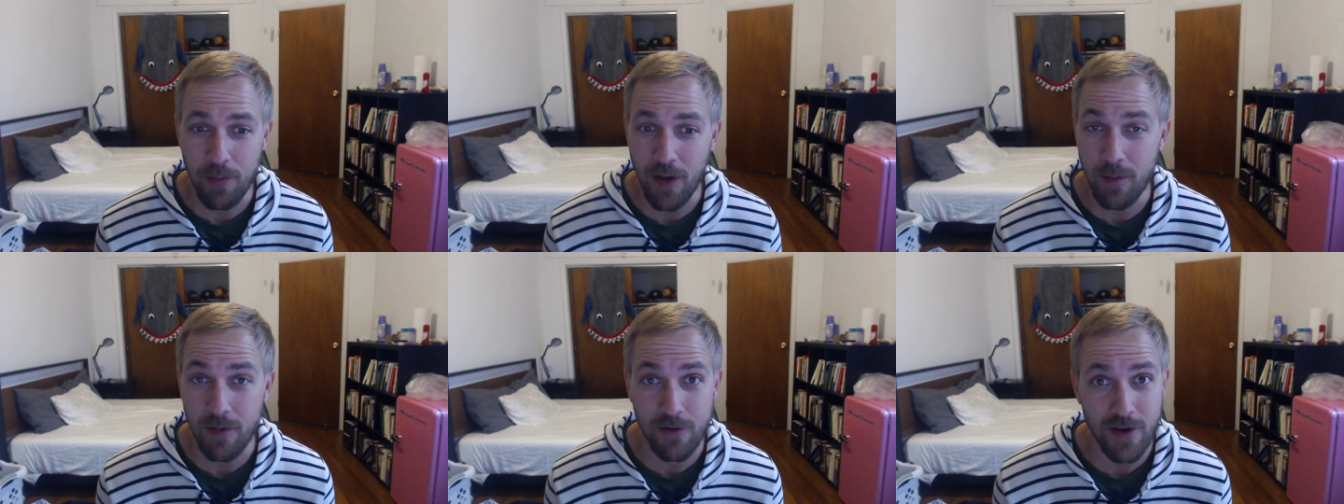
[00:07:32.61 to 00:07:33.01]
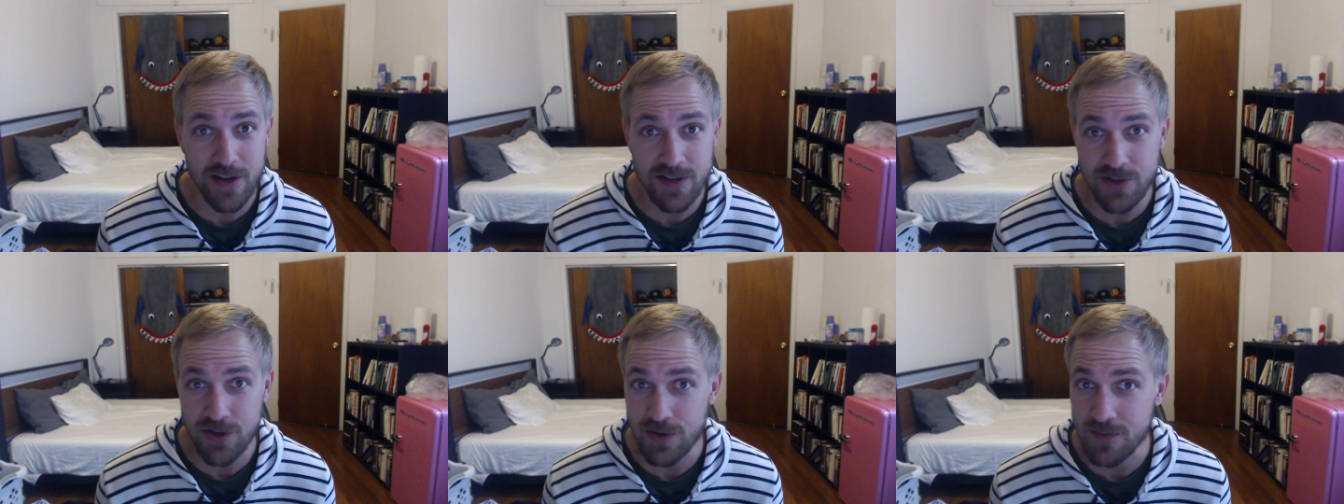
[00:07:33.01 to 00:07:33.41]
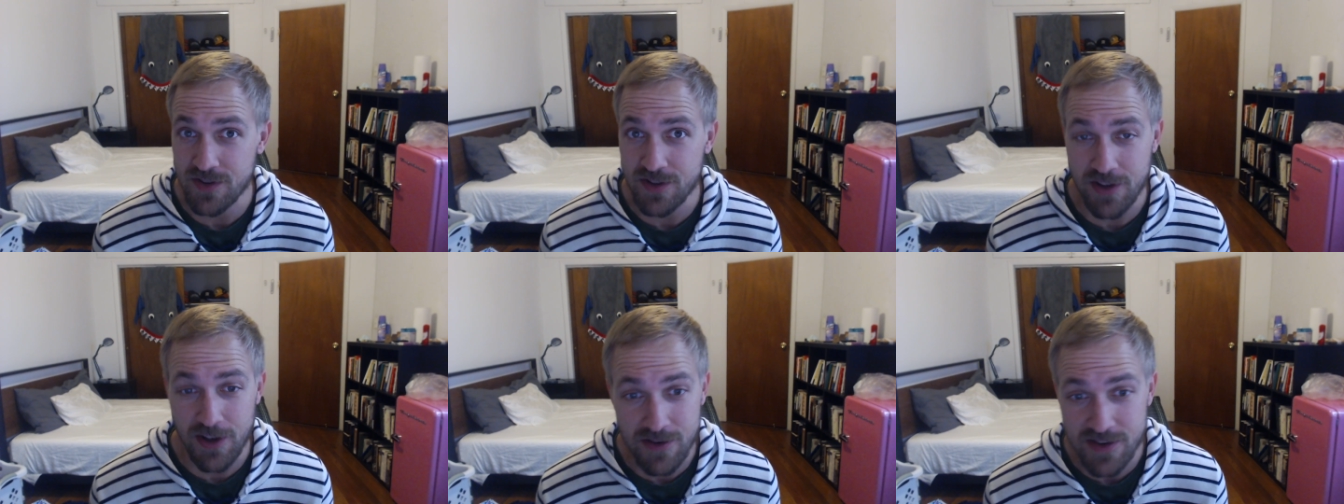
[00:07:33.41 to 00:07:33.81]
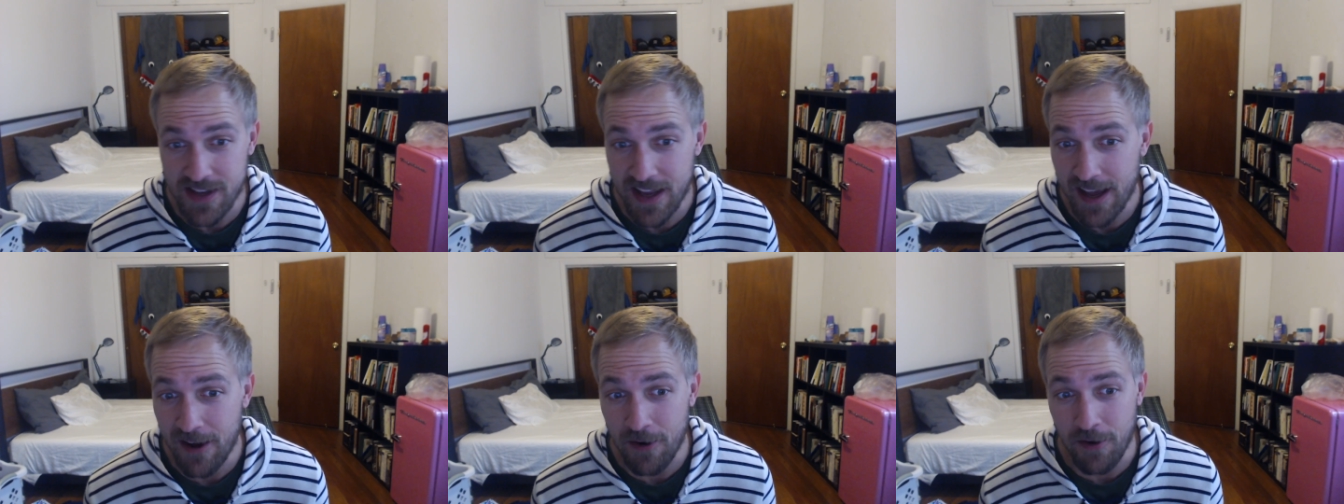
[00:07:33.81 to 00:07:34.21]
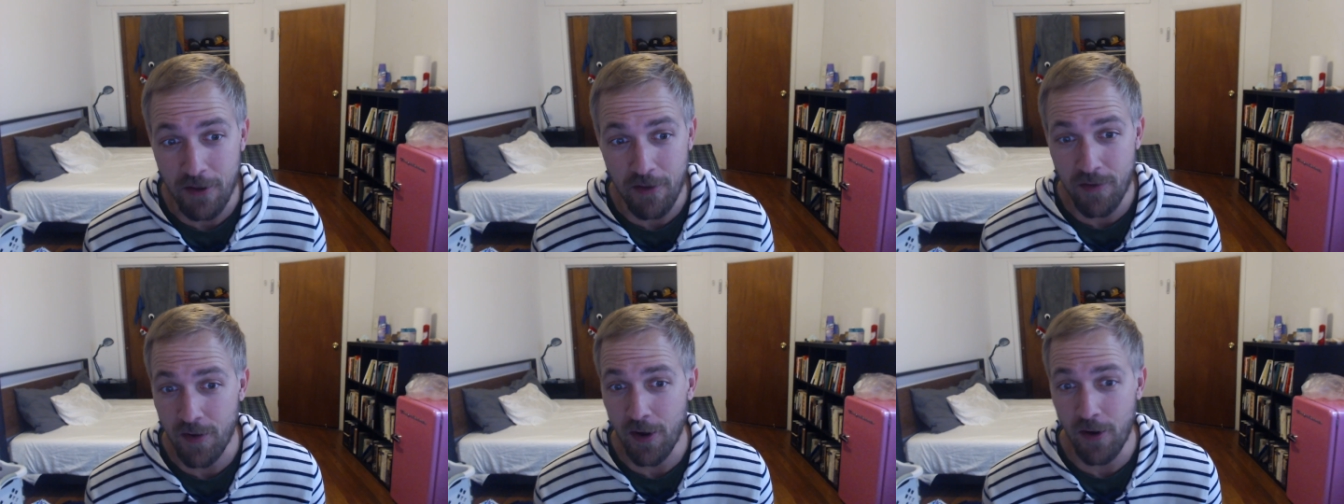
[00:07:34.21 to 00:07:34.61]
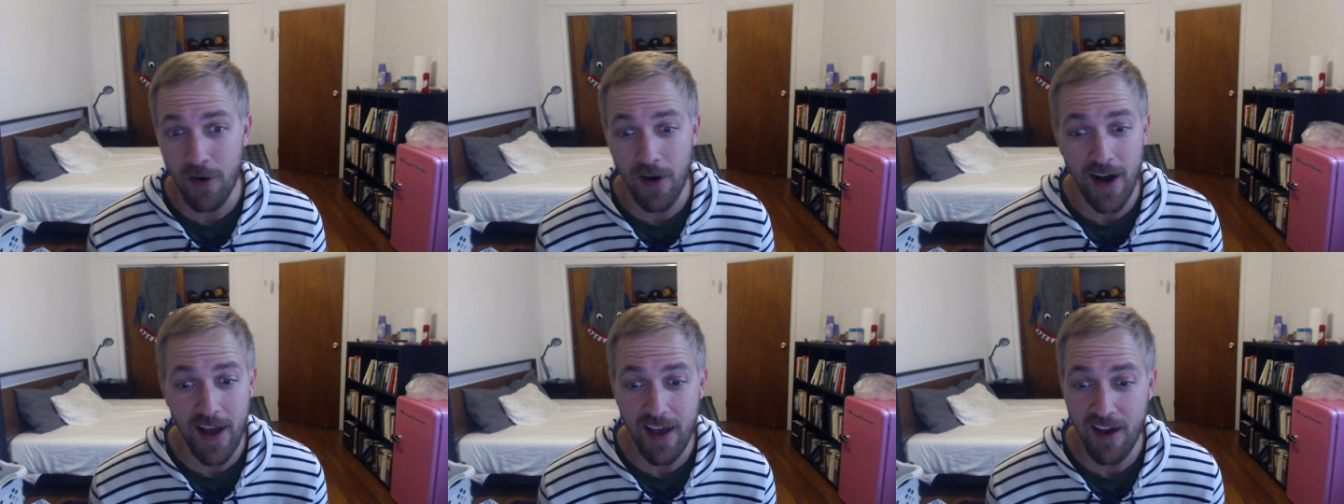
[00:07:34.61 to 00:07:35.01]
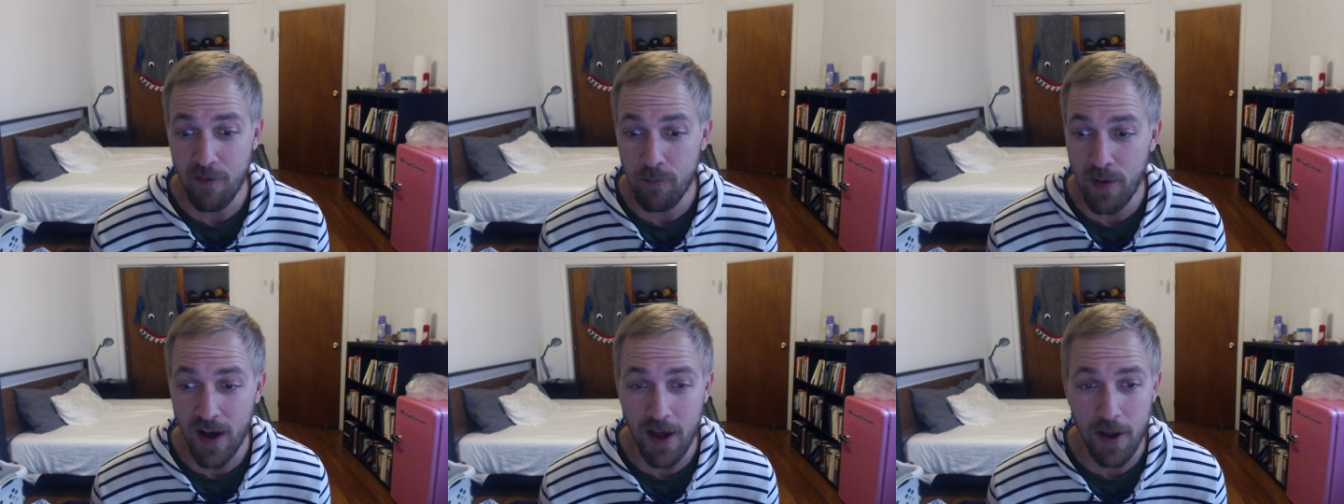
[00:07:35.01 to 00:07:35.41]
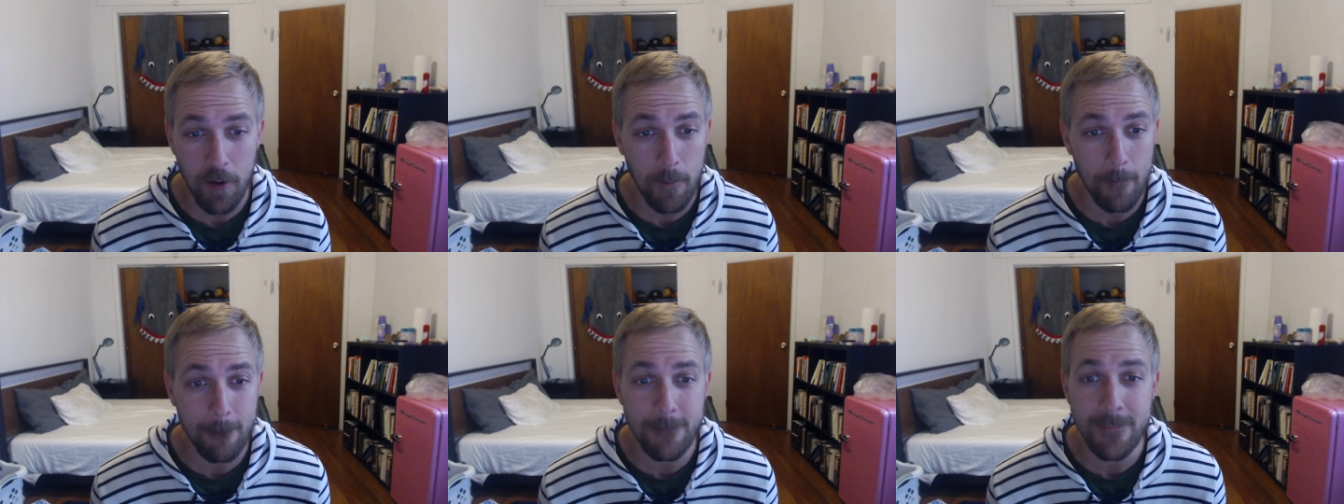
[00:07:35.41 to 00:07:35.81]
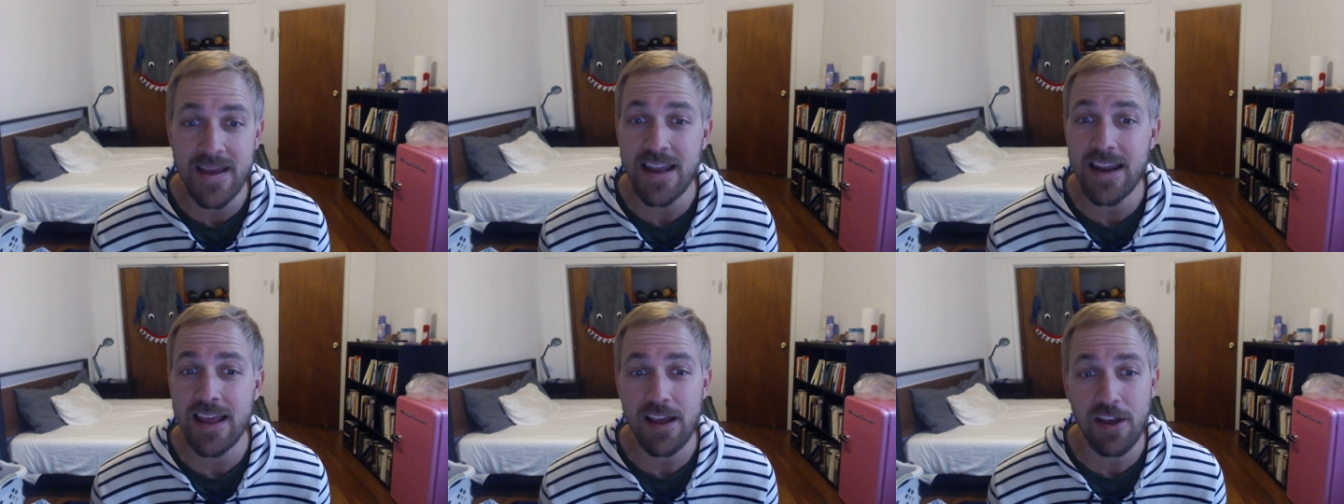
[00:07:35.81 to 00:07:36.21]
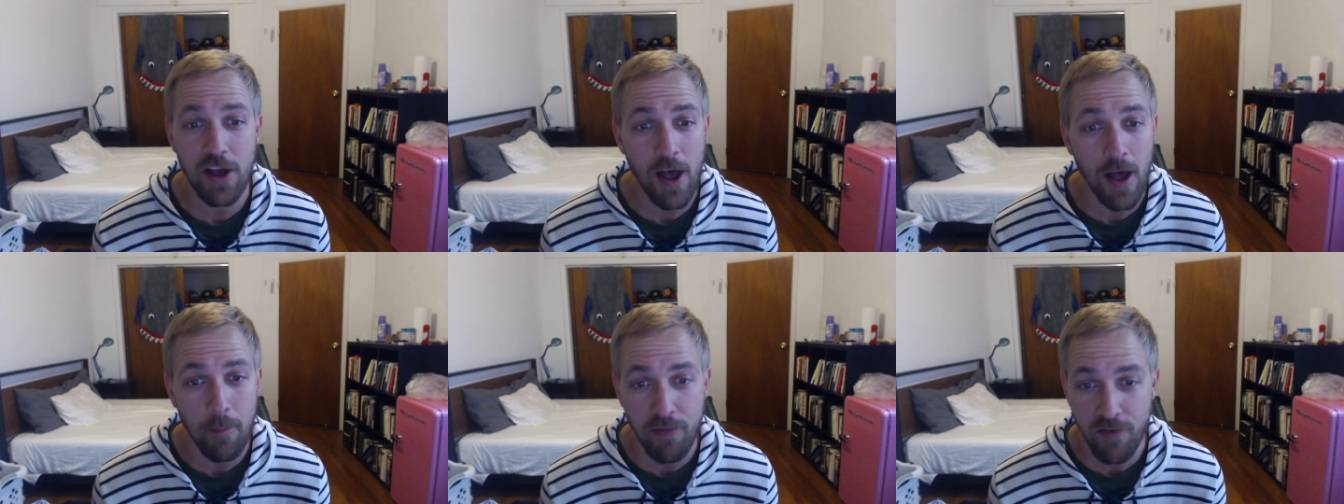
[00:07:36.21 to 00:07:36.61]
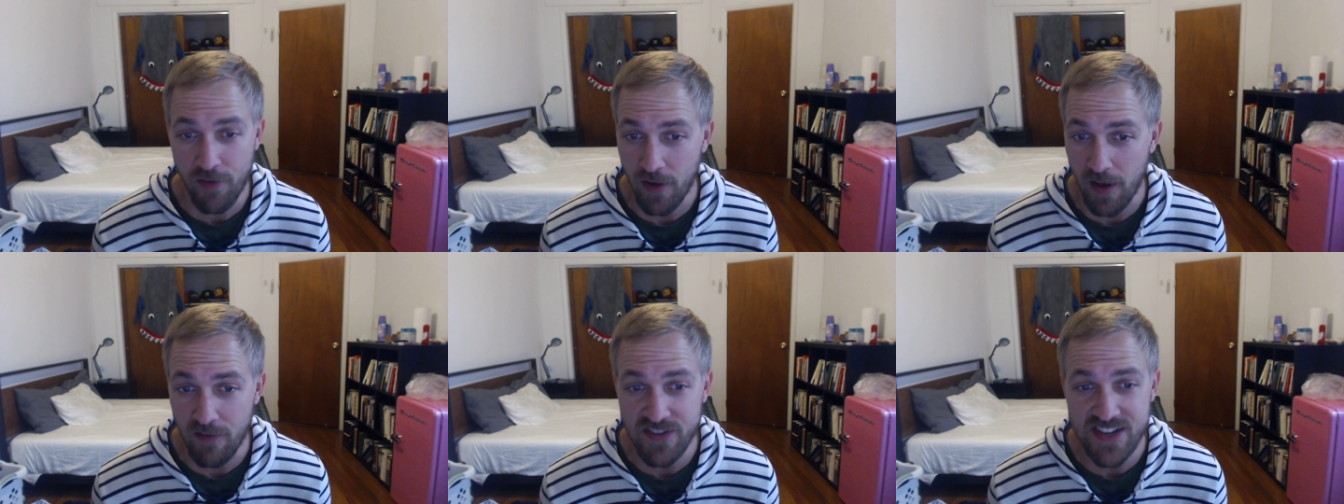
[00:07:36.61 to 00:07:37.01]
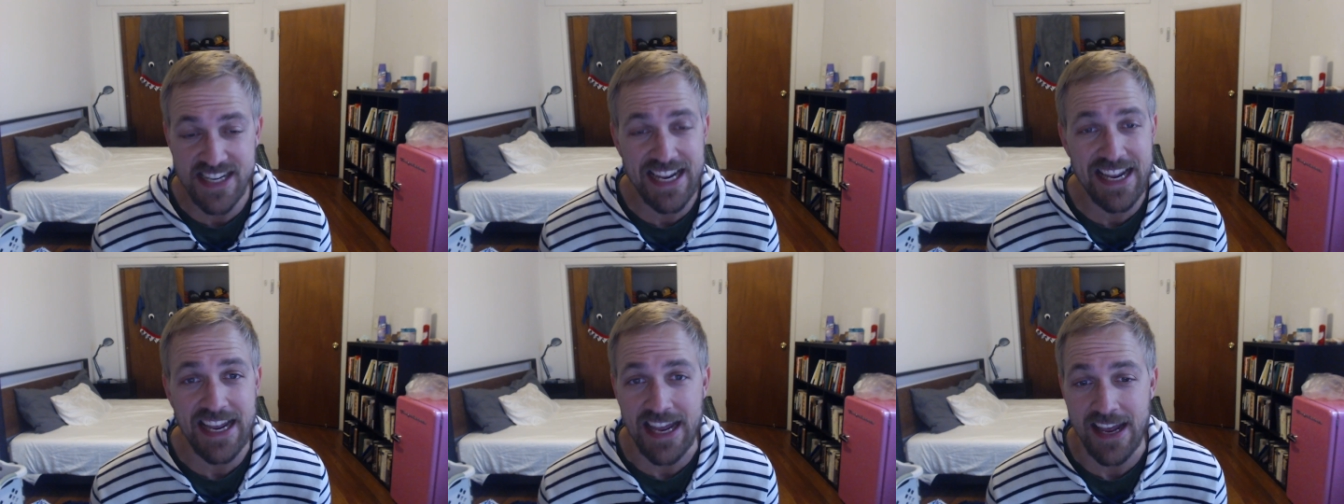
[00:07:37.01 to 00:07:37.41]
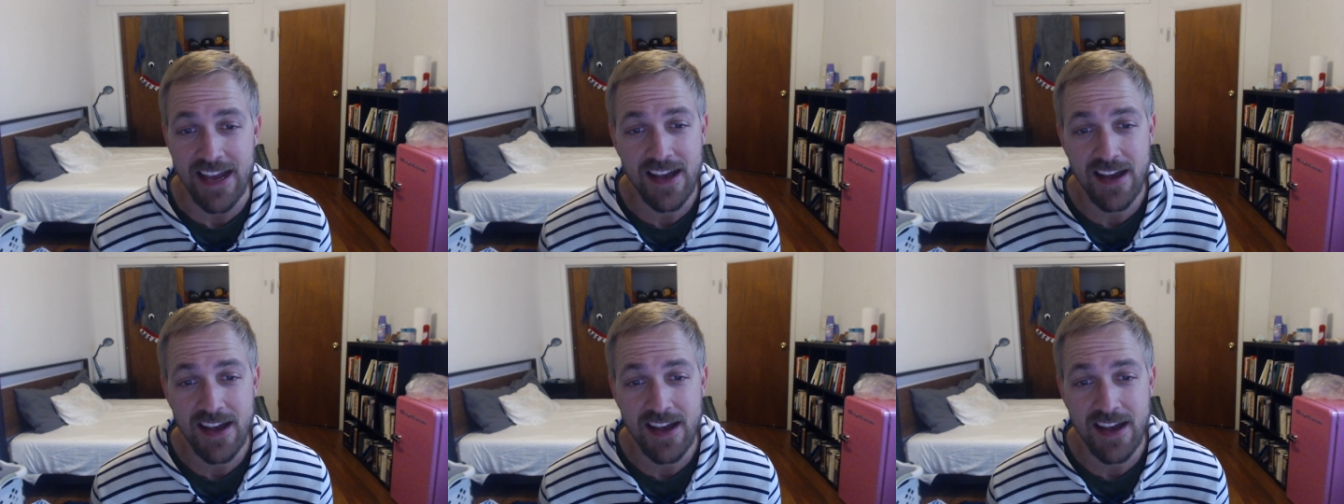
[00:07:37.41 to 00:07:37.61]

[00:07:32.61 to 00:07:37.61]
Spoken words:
Public restrooms closed down. And so I have bought many cups of tea